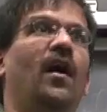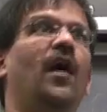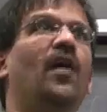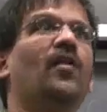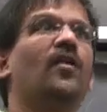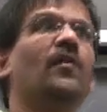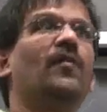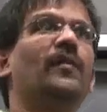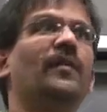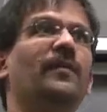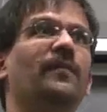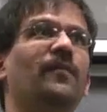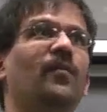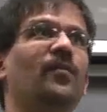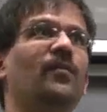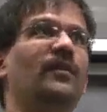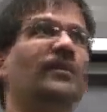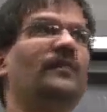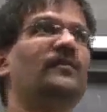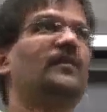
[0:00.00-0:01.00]
how do we
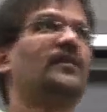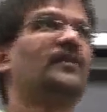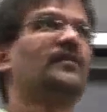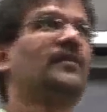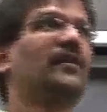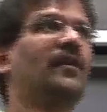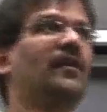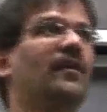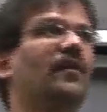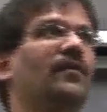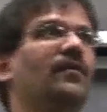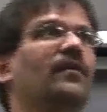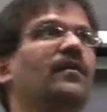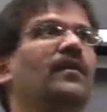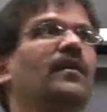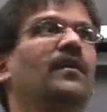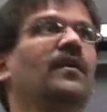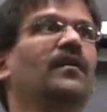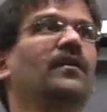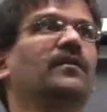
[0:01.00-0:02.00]
move these things around
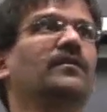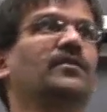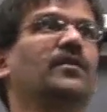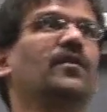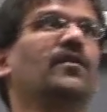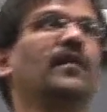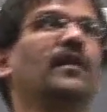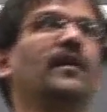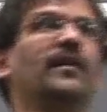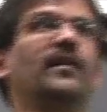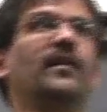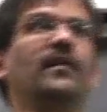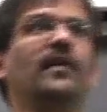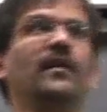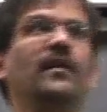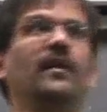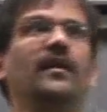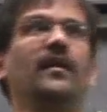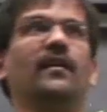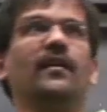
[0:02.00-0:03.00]
so that
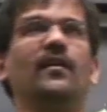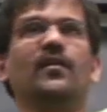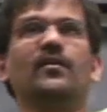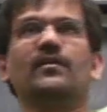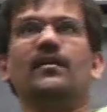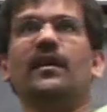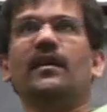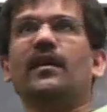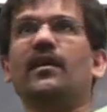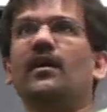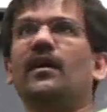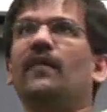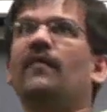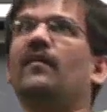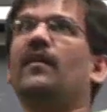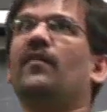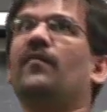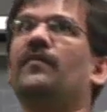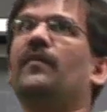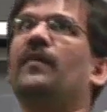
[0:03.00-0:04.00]
it looks like you
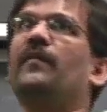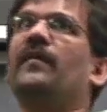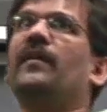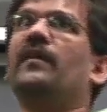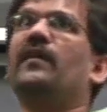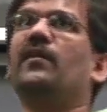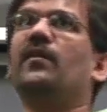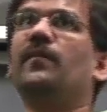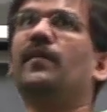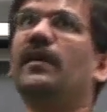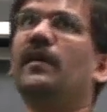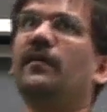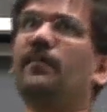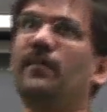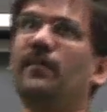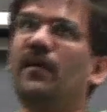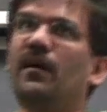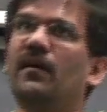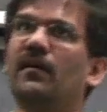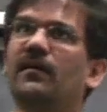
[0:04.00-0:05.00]
have enough memory to make
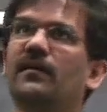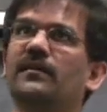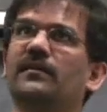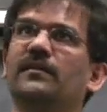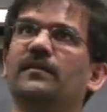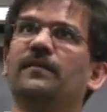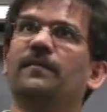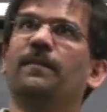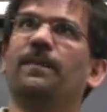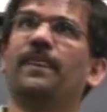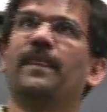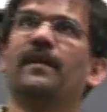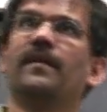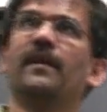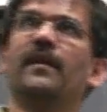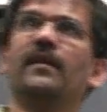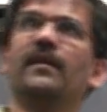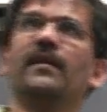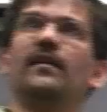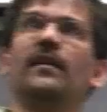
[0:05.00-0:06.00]
progress,
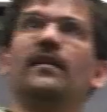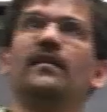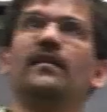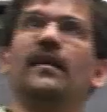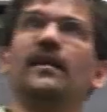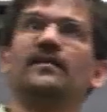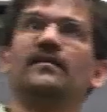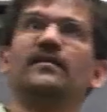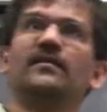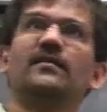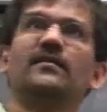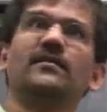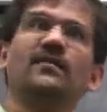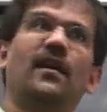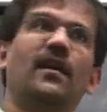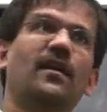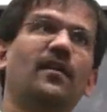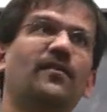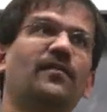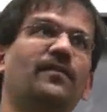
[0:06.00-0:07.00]
right? And that's
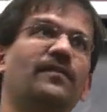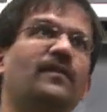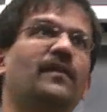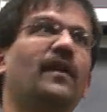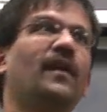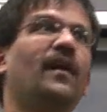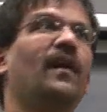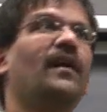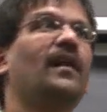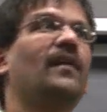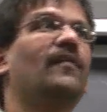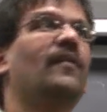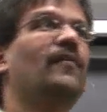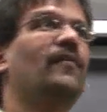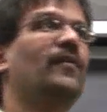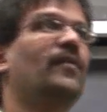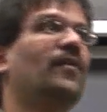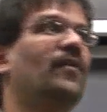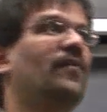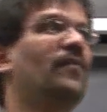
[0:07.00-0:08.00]
sort of the high-level
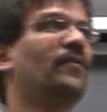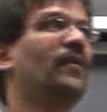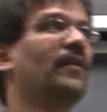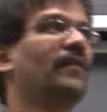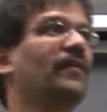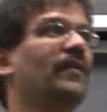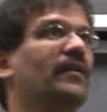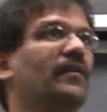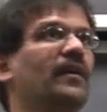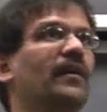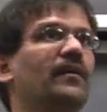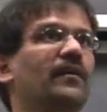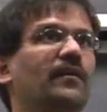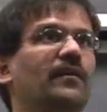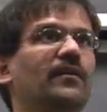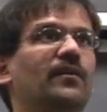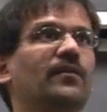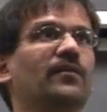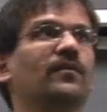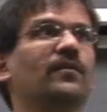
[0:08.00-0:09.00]
view of what we're trying to
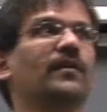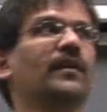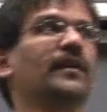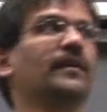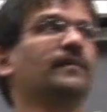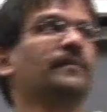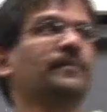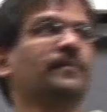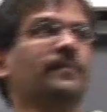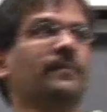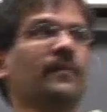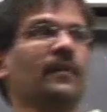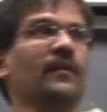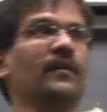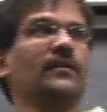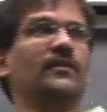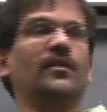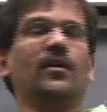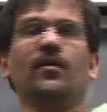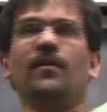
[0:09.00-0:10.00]
do, right?
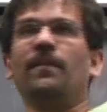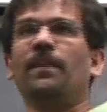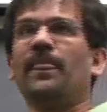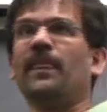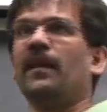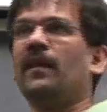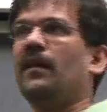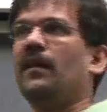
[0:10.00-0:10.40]
So,